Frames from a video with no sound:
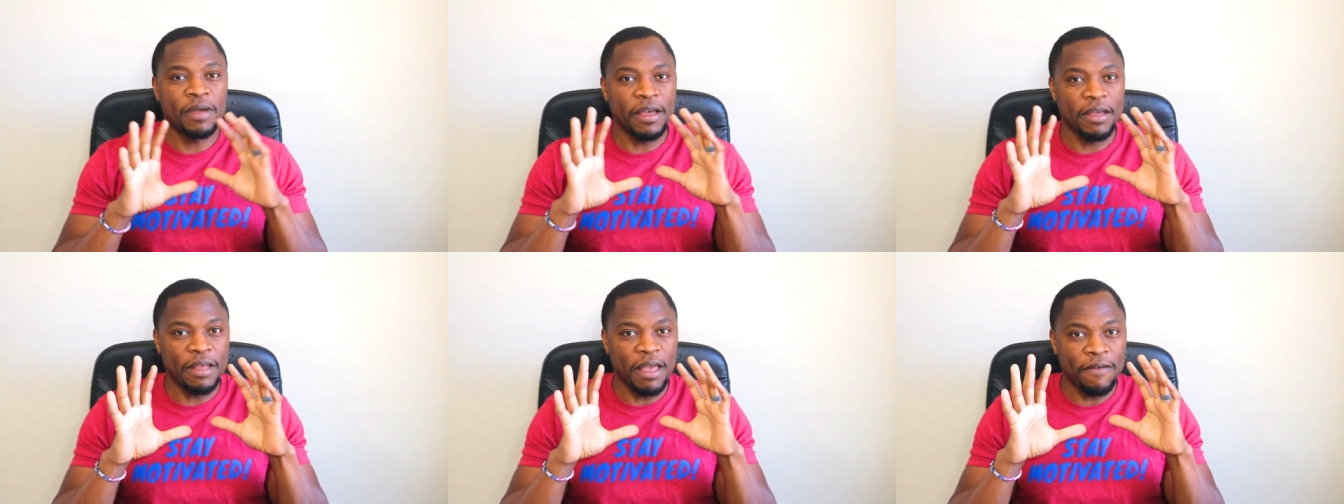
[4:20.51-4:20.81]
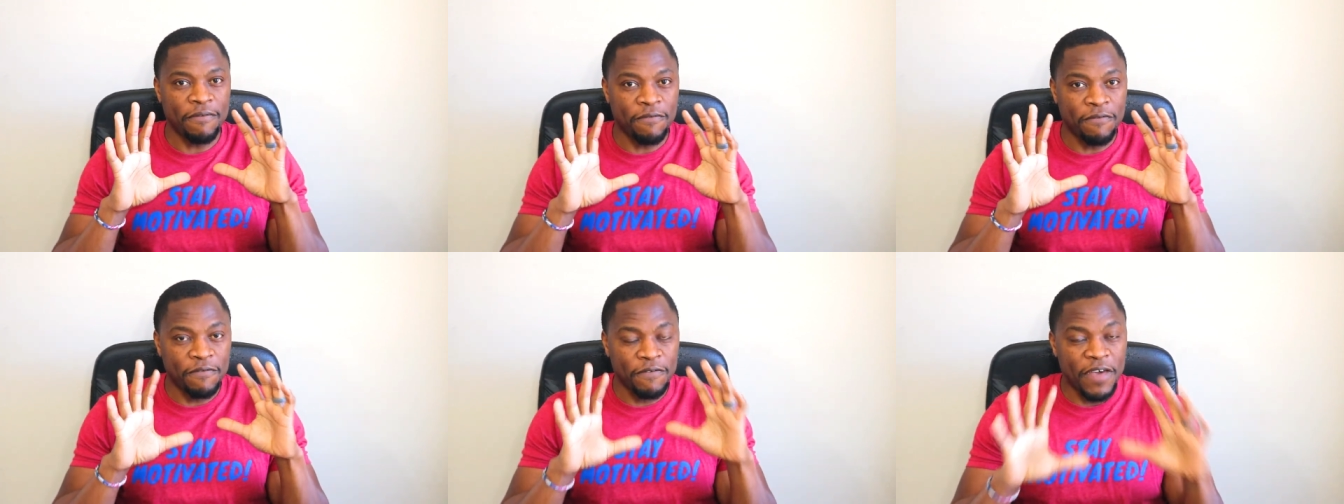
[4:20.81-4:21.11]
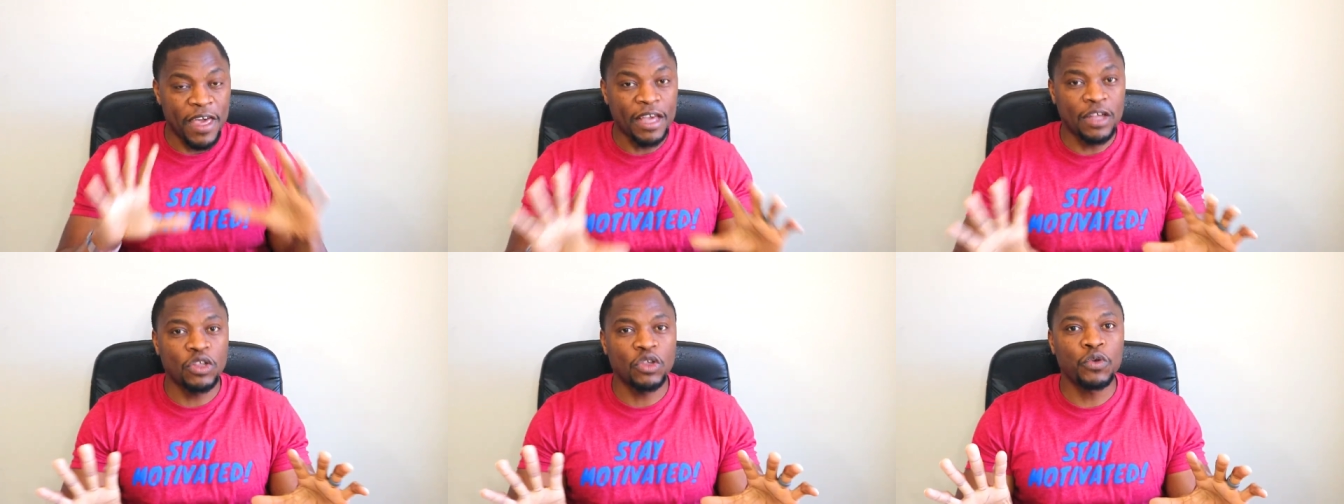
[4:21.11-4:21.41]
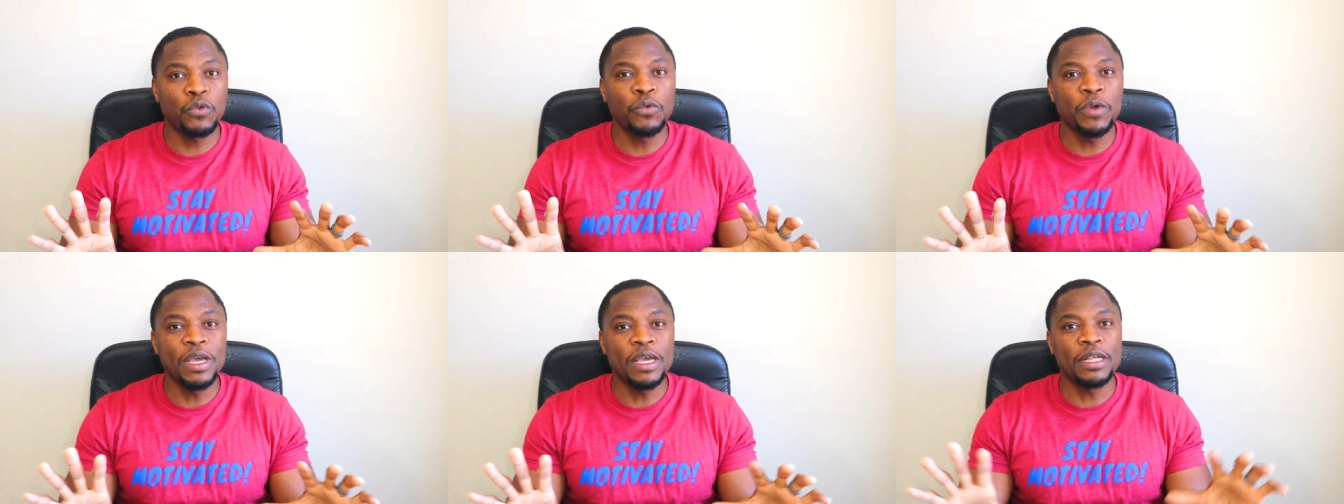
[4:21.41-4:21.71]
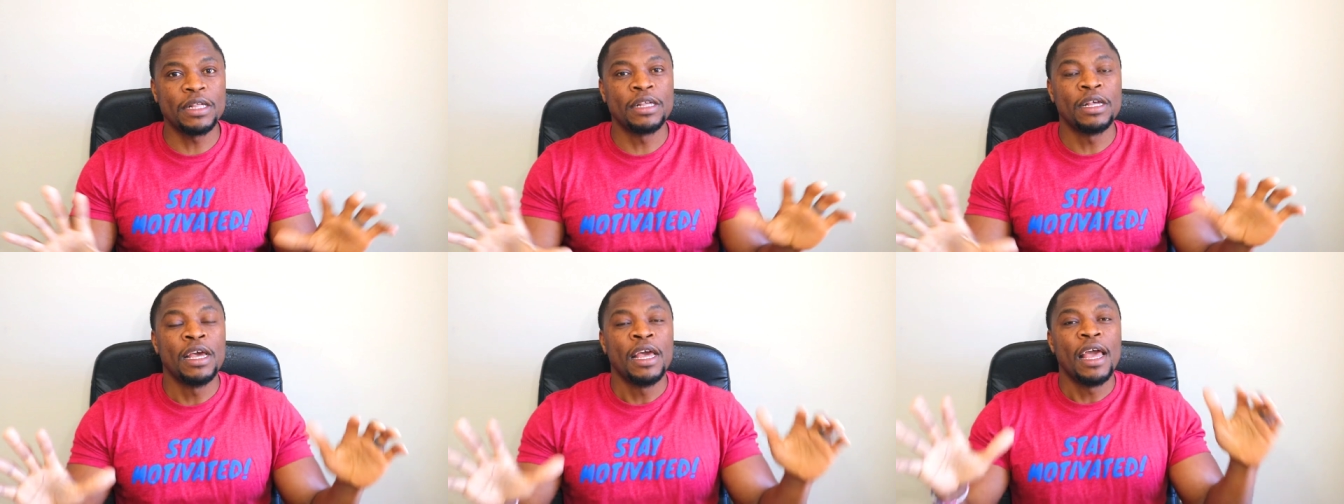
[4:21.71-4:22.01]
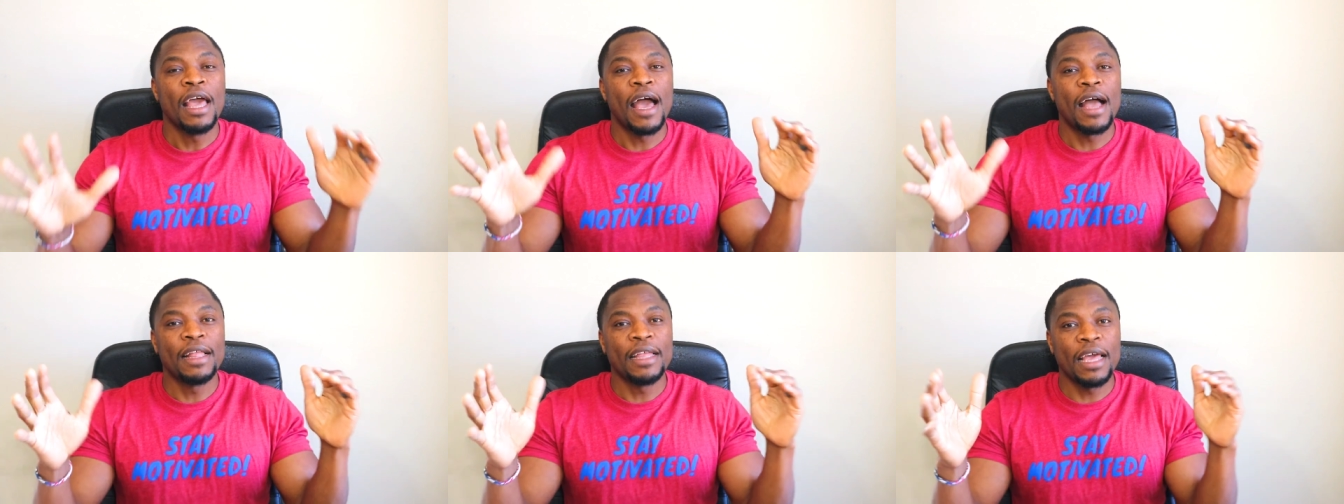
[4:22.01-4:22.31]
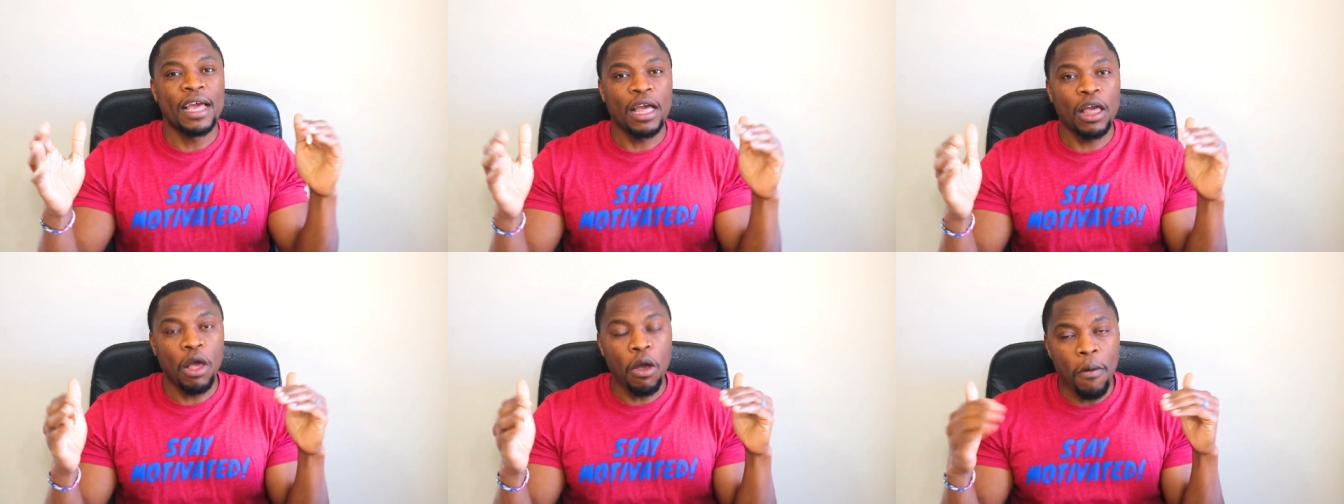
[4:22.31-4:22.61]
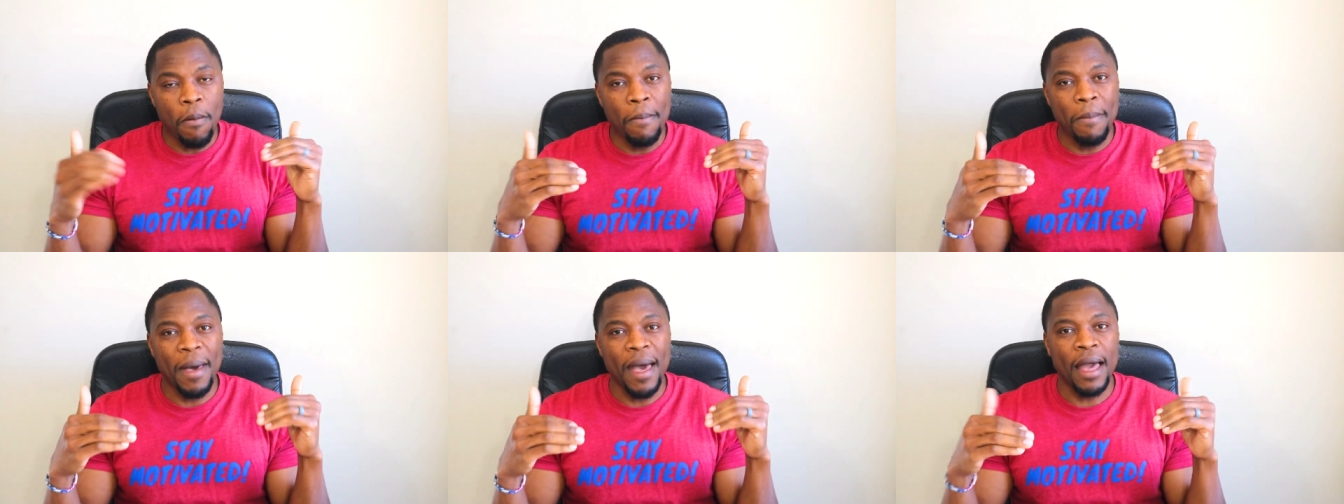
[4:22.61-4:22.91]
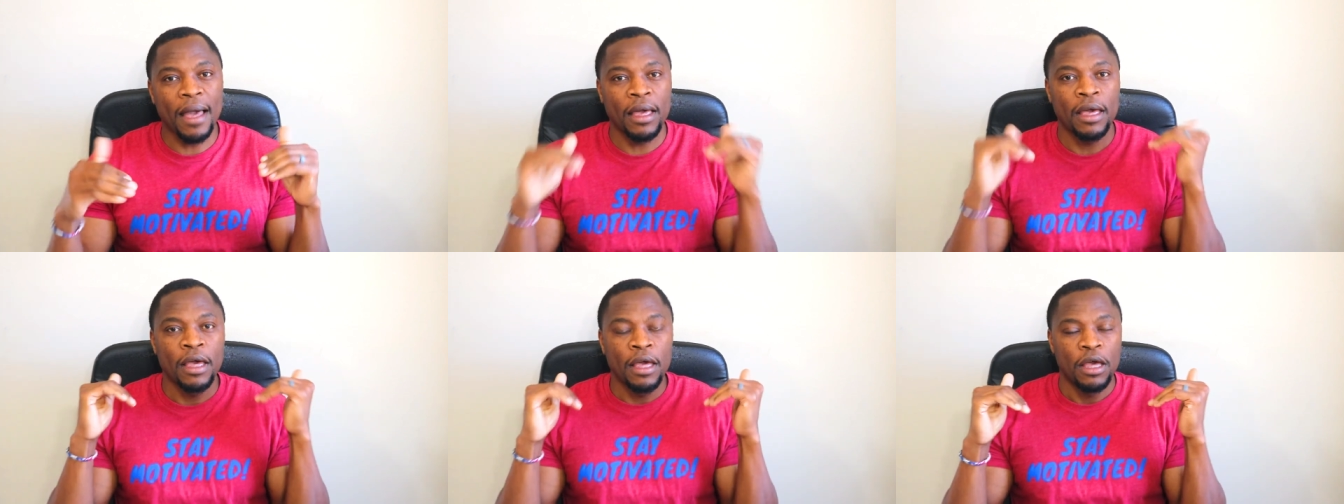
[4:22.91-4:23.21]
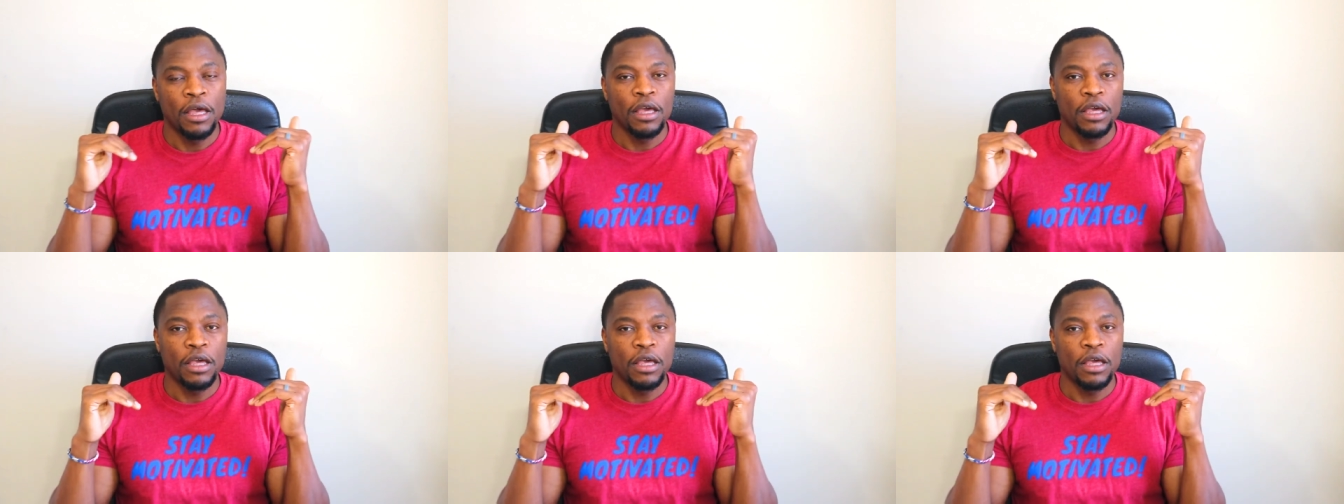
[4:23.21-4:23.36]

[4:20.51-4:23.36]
a, a fake squeeze and then come back,